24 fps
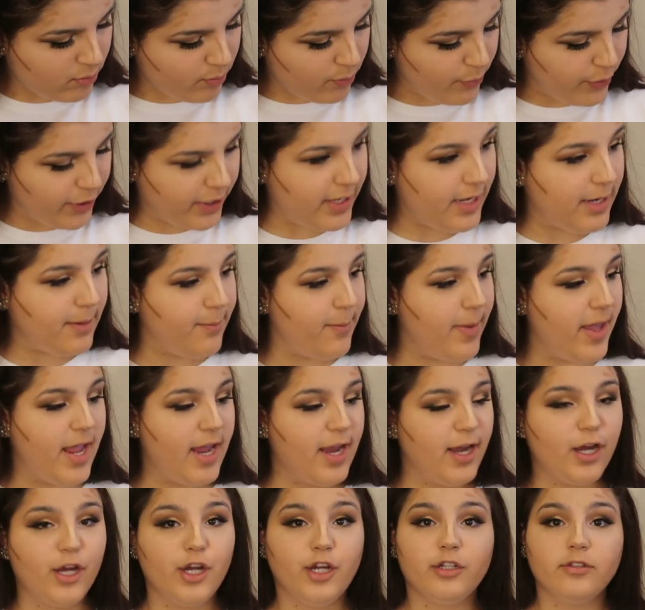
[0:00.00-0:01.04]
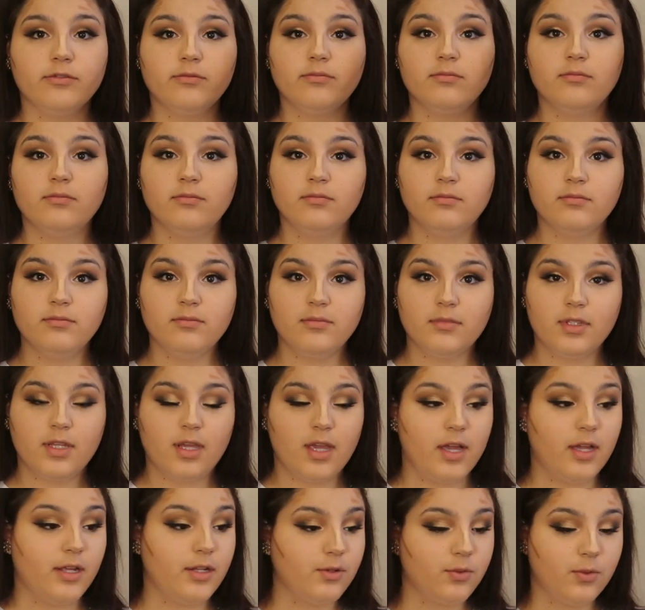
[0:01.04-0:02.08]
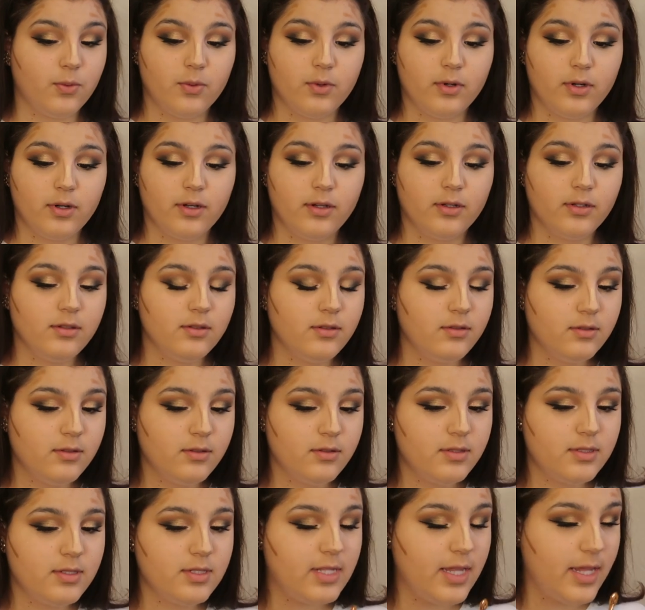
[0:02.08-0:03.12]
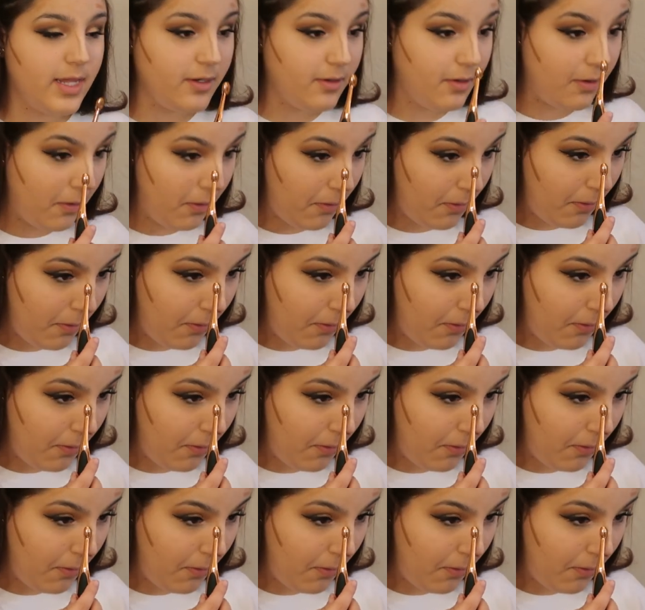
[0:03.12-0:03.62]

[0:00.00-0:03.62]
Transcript: Brittany Bear contour set.